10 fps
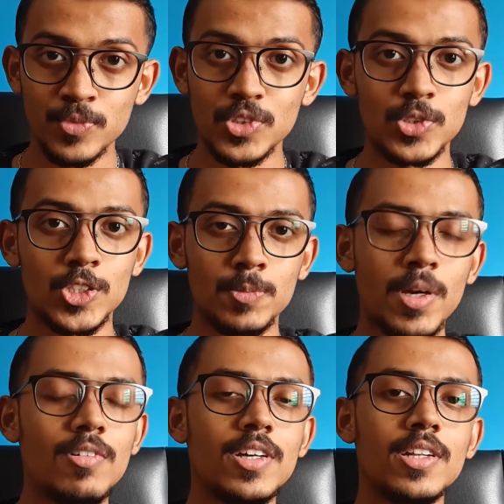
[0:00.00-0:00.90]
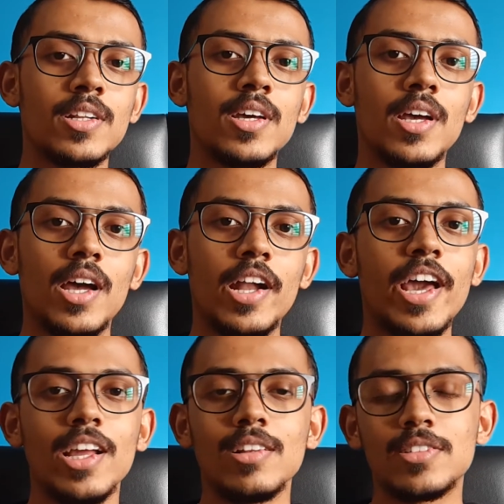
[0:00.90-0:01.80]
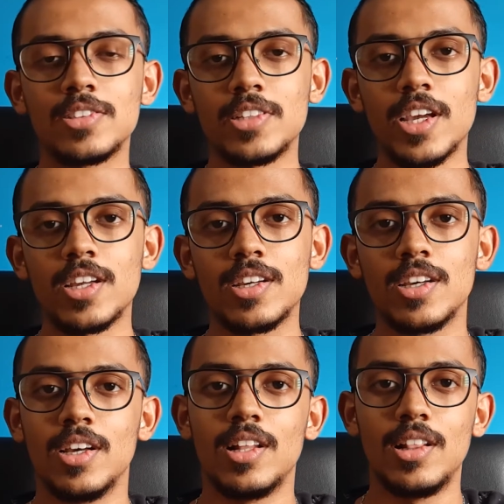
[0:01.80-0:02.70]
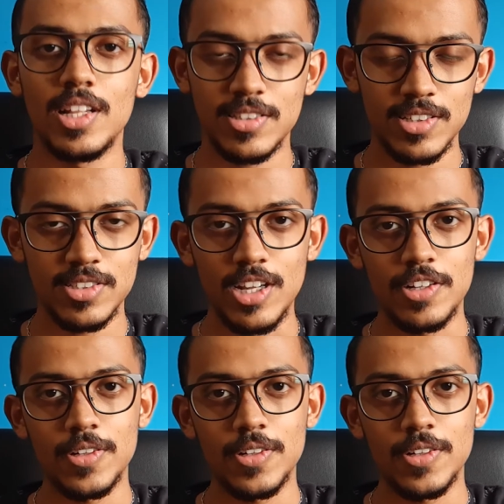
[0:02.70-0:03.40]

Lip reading: So this is Pawan and I am Systech. Let's get started.